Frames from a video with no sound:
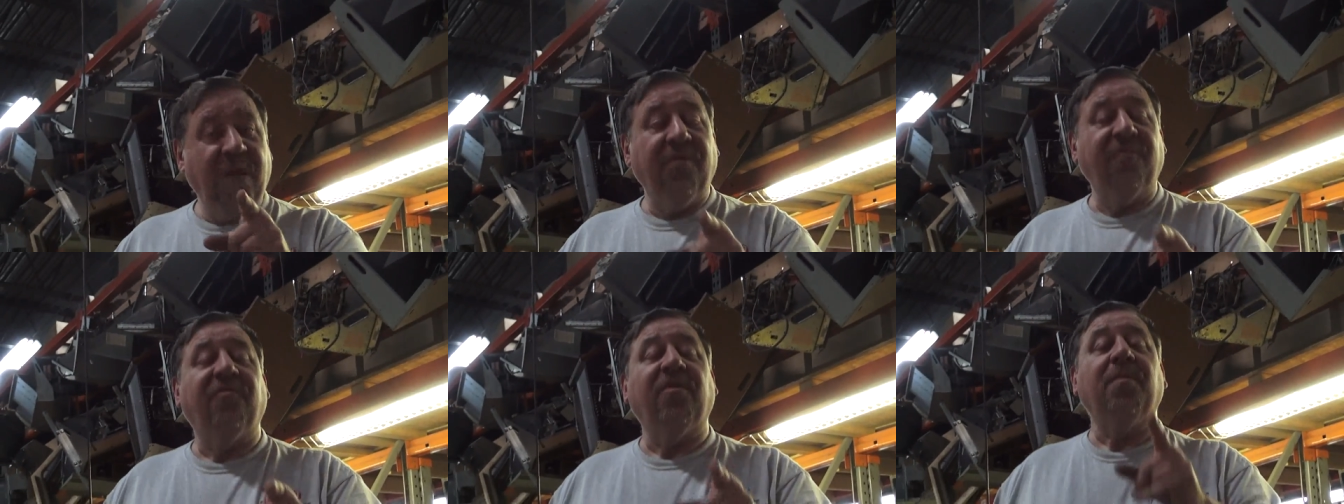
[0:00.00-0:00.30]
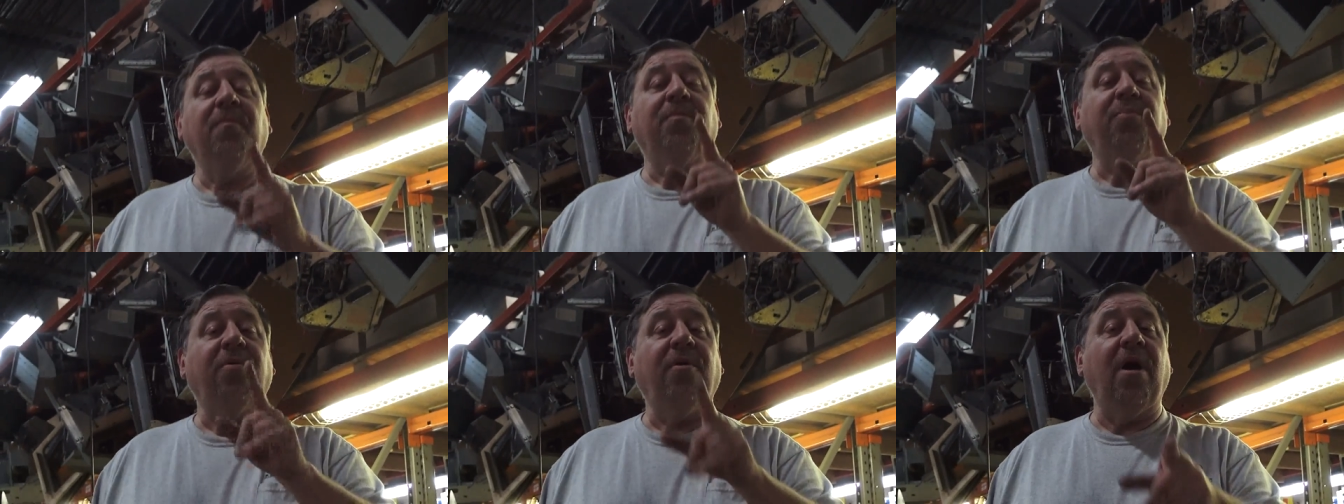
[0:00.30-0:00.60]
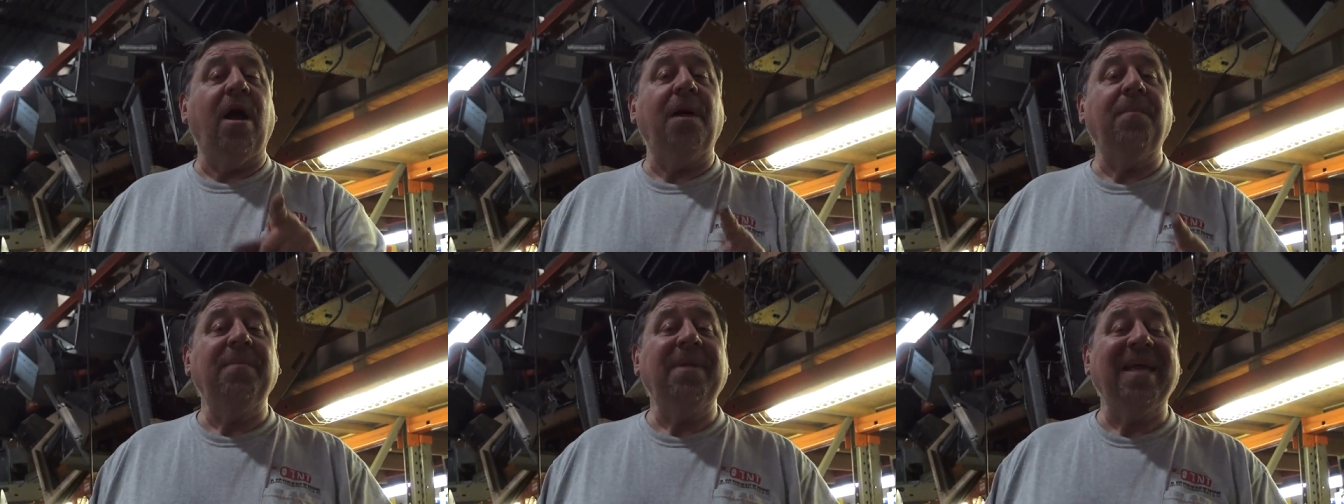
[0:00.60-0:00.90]
From
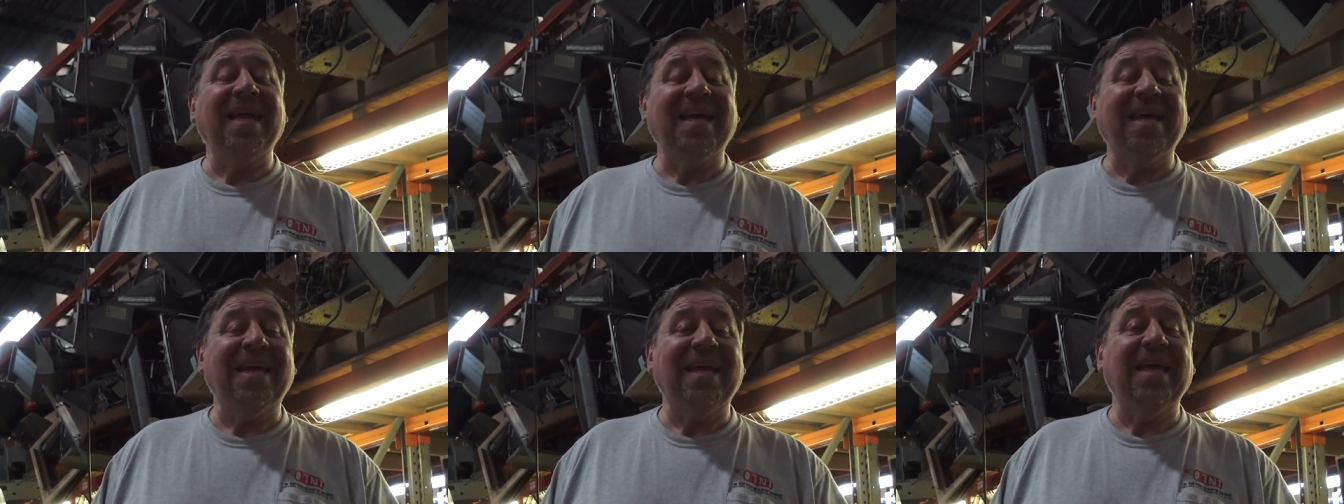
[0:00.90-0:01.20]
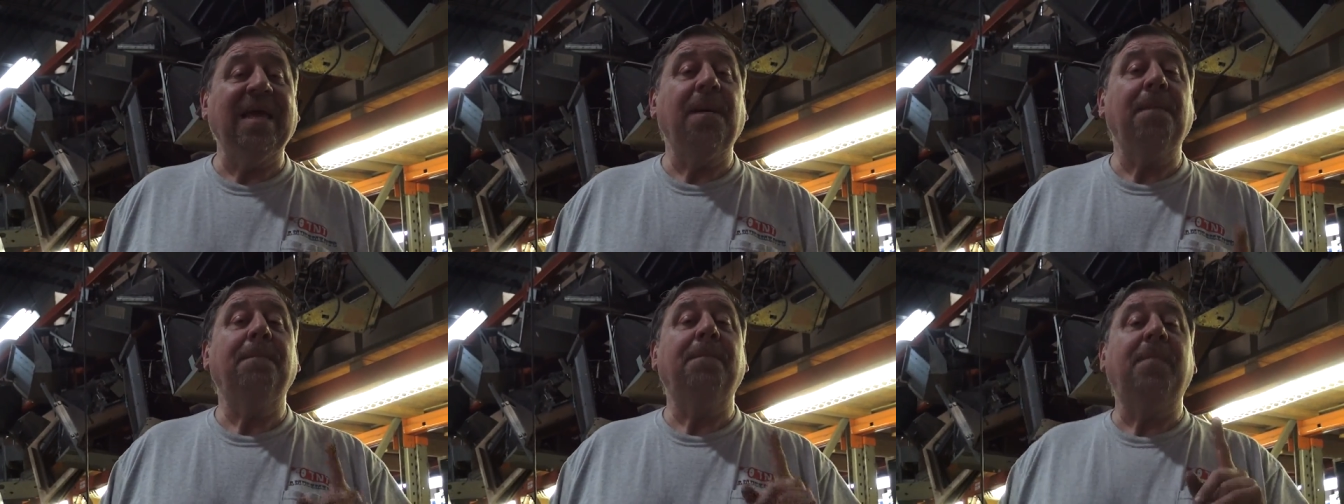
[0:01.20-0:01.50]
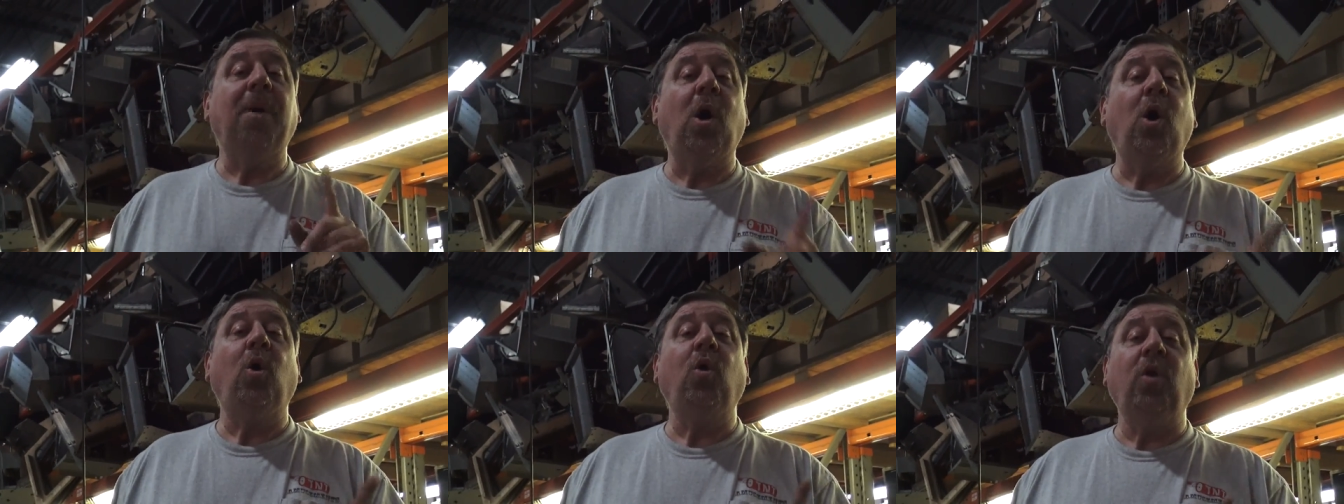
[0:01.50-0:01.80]
Promnik,
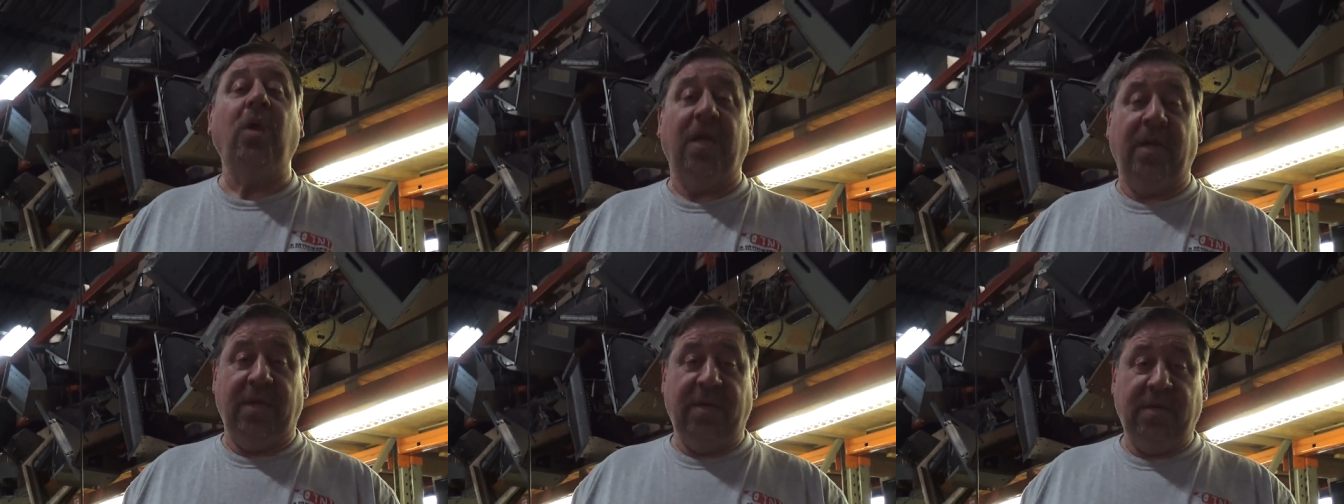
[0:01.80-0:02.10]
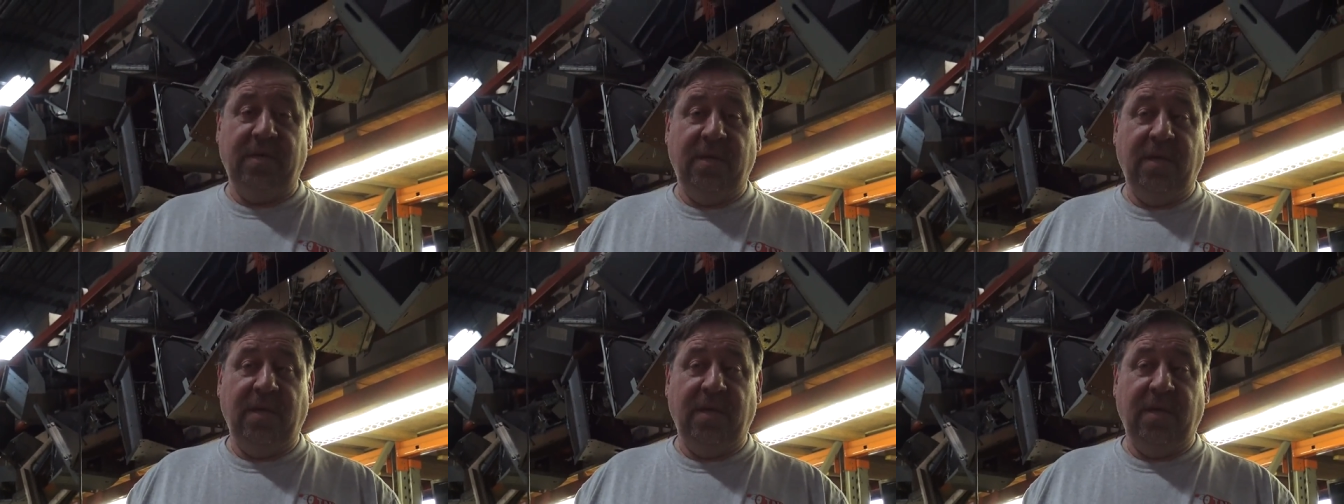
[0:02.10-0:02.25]
Poland.